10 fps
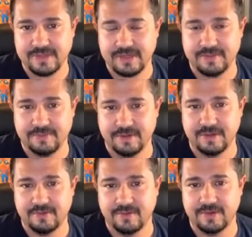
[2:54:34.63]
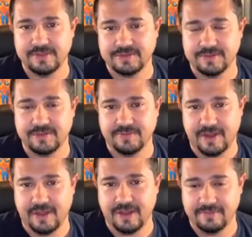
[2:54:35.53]
second print, 1 in
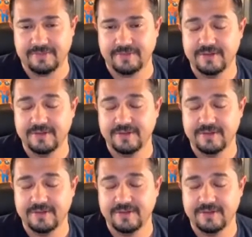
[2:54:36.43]
25.